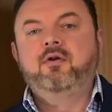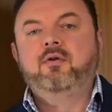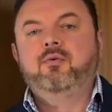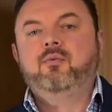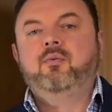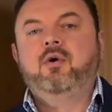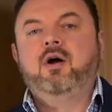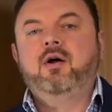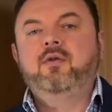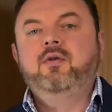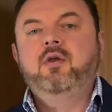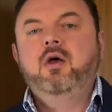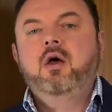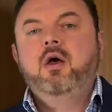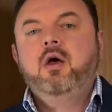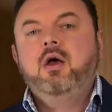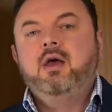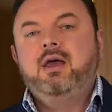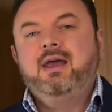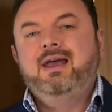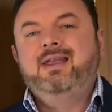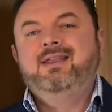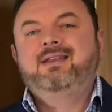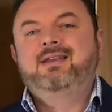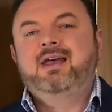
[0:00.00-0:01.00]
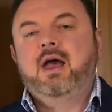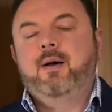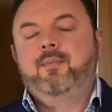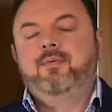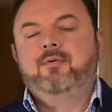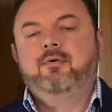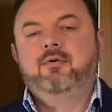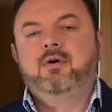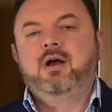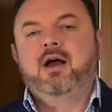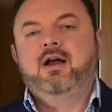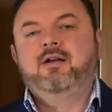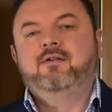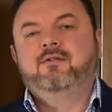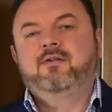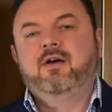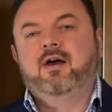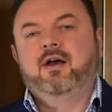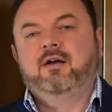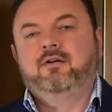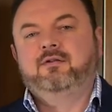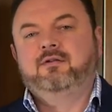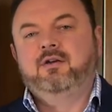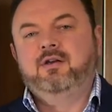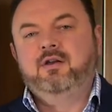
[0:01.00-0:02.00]
on one, in capital gain
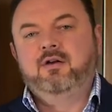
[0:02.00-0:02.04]
tax.